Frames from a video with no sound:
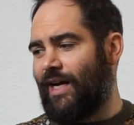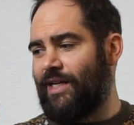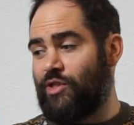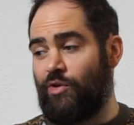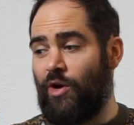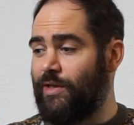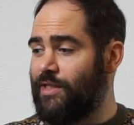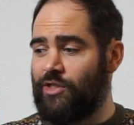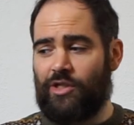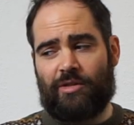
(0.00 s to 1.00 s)
So notice
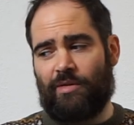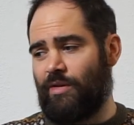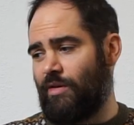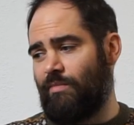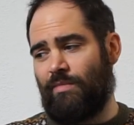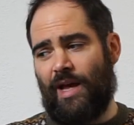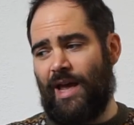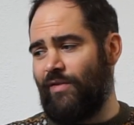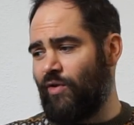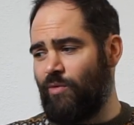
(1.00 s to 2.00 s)
it's just
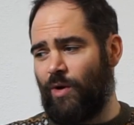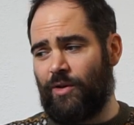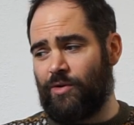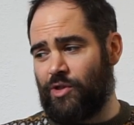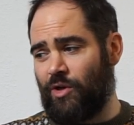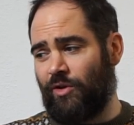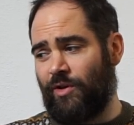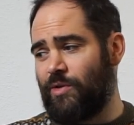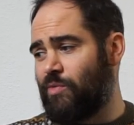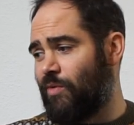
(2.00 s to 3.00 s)
every one of those circled
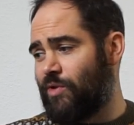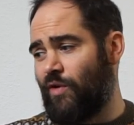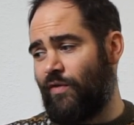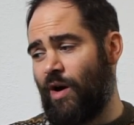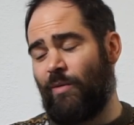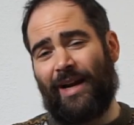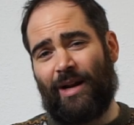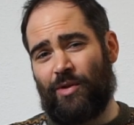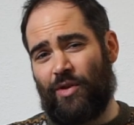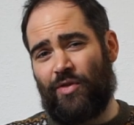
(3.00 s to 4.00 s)
notes so far we're getting
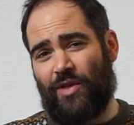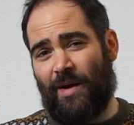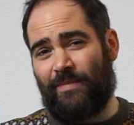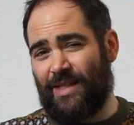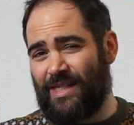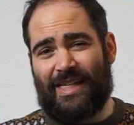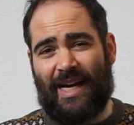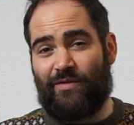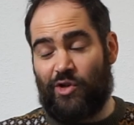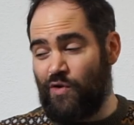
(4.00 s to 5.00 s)
with our thumb. This is kind
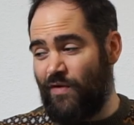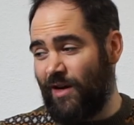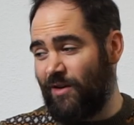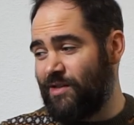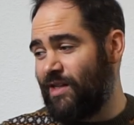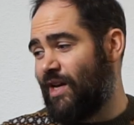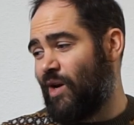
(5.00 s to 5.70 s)
of two fingers.